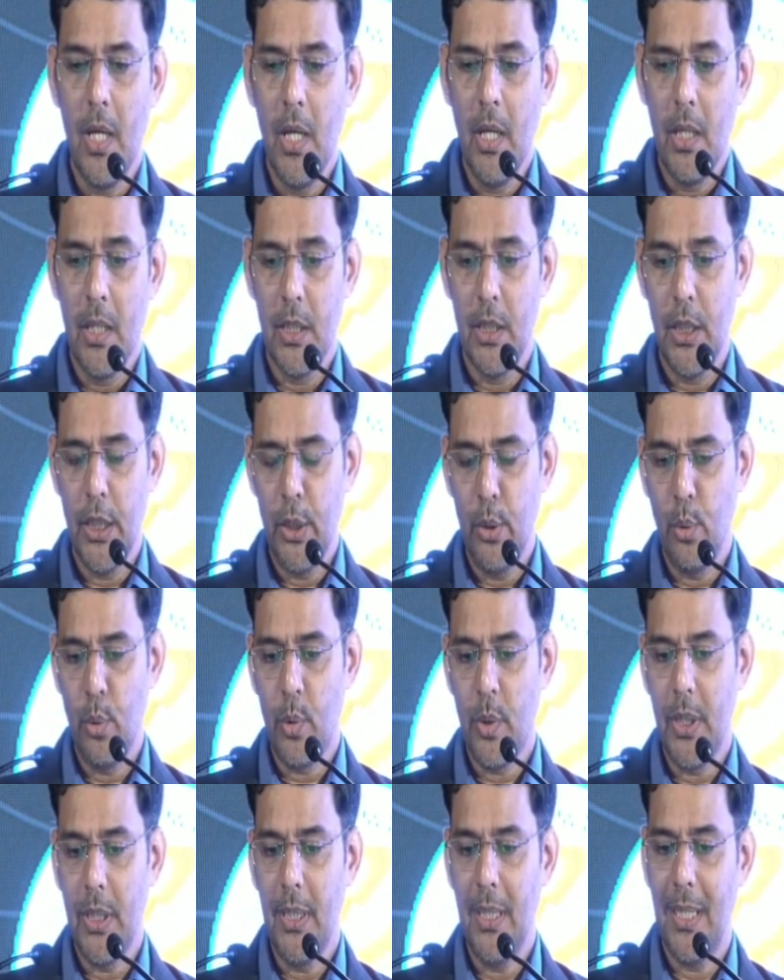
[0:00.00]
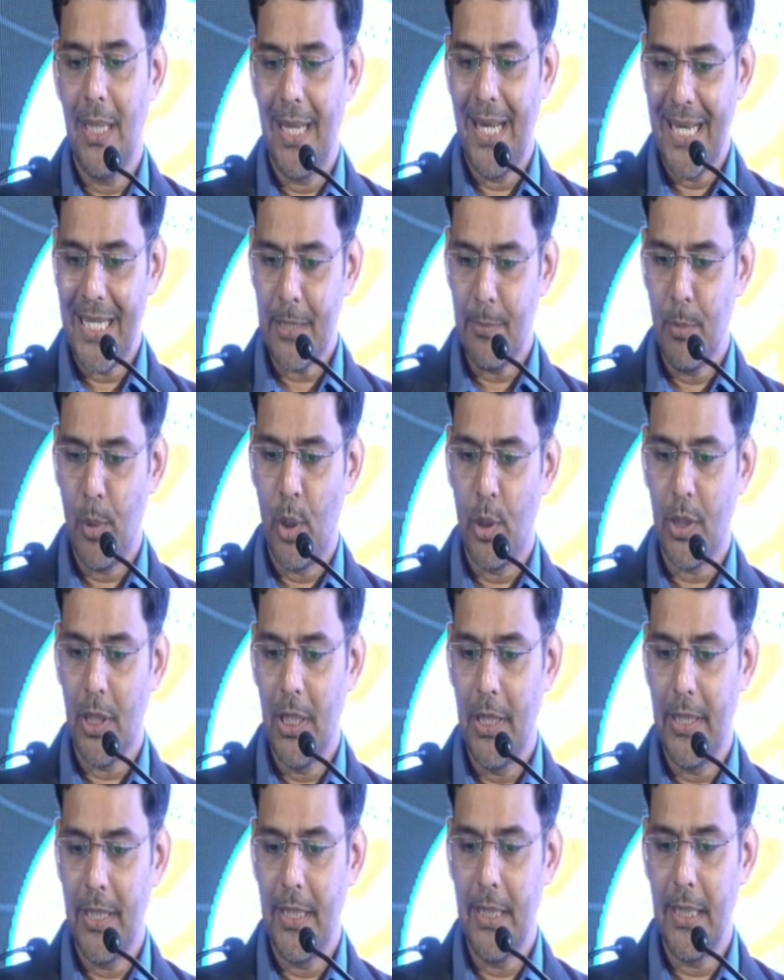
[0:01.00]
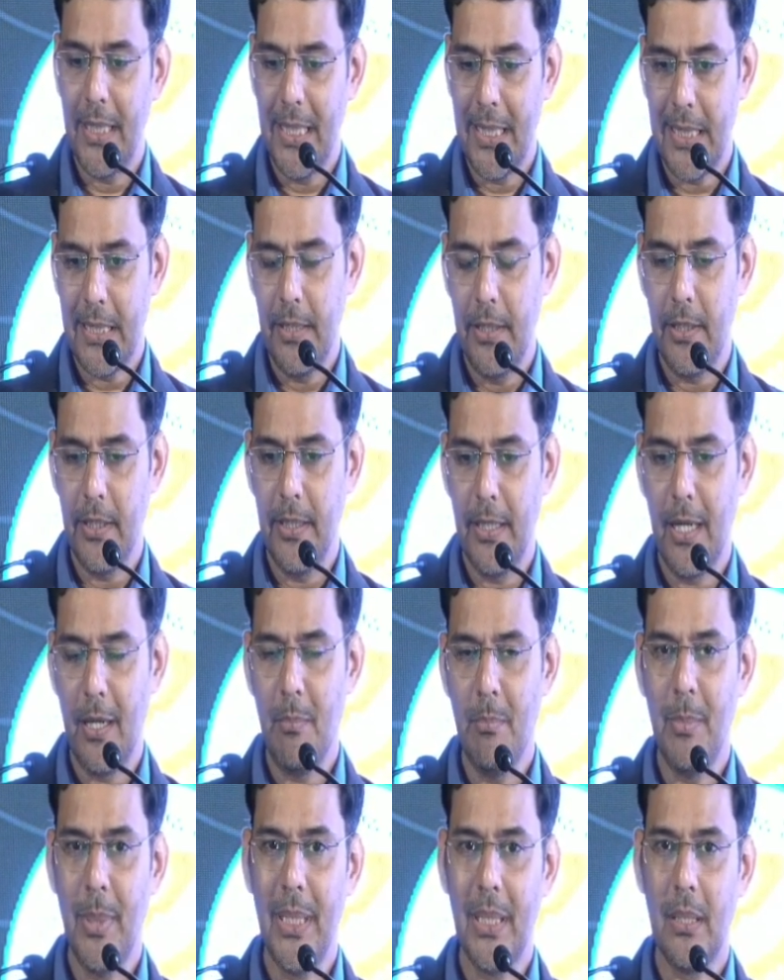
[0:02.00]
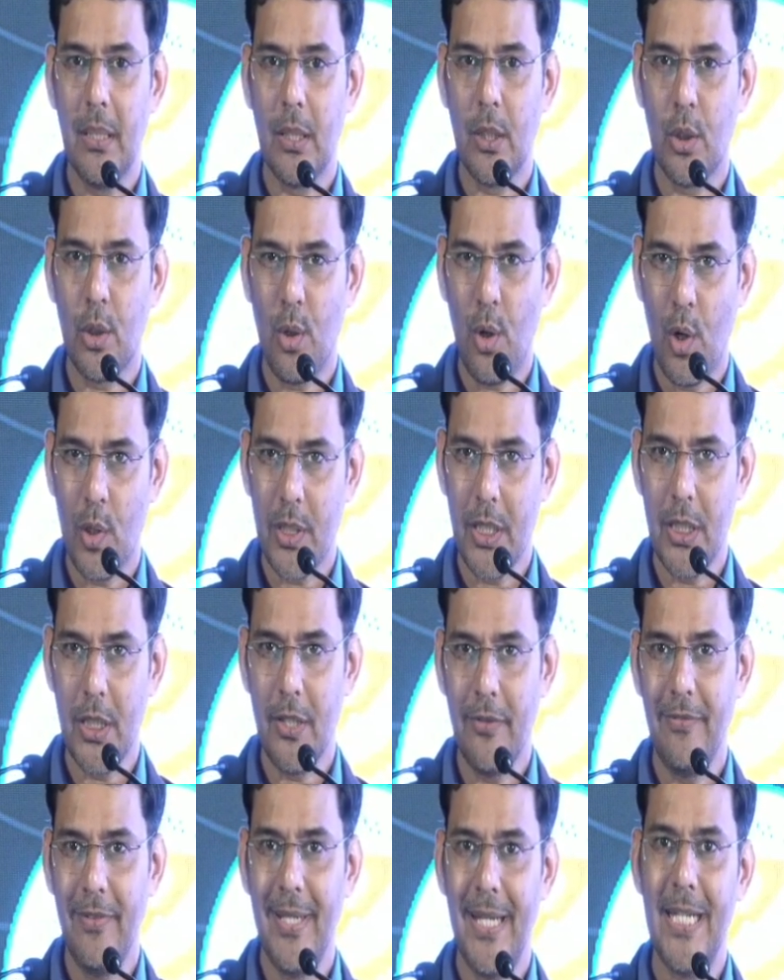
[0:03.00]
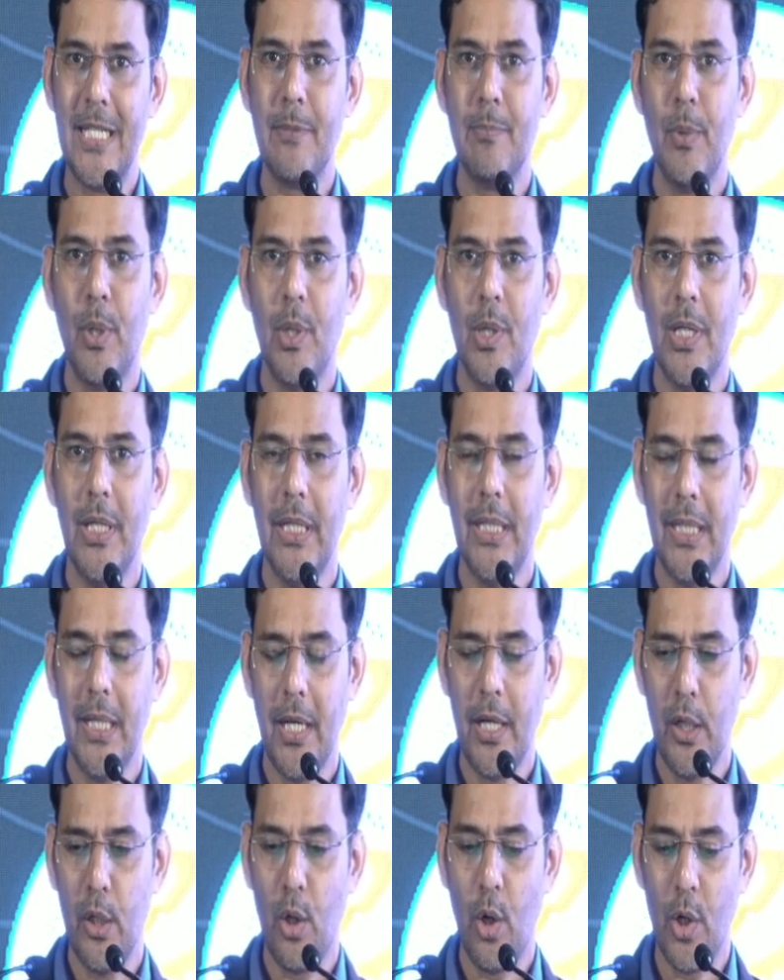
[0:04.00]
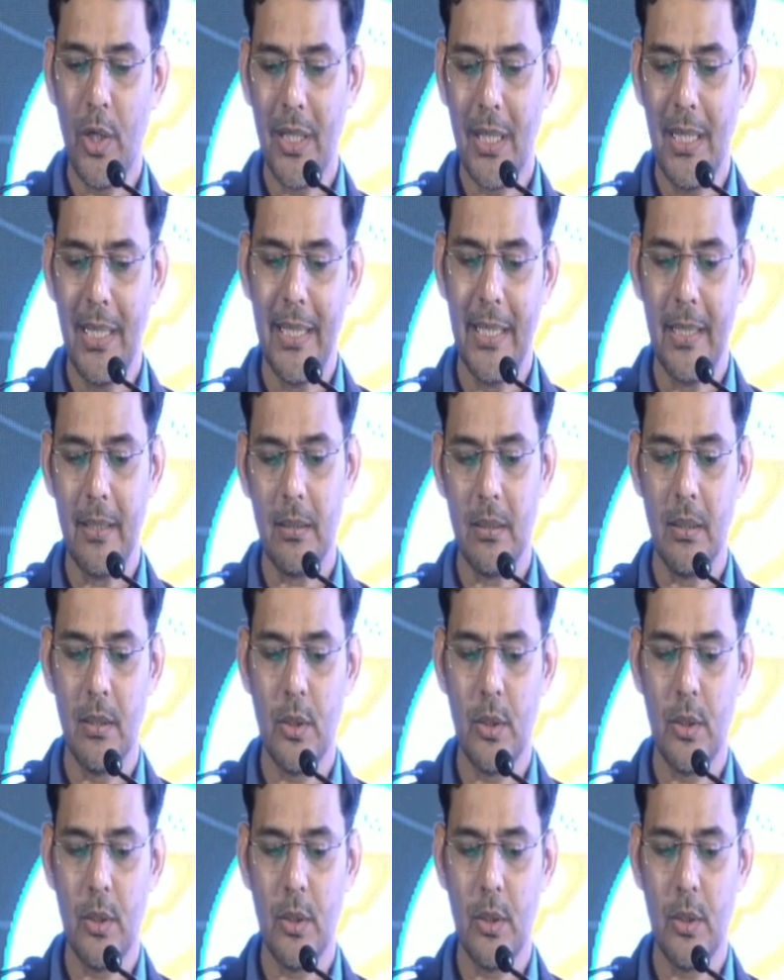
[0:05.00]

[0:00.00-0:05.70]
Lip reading: They noted less mortality in statin arm, but causes of less mortality are not clear.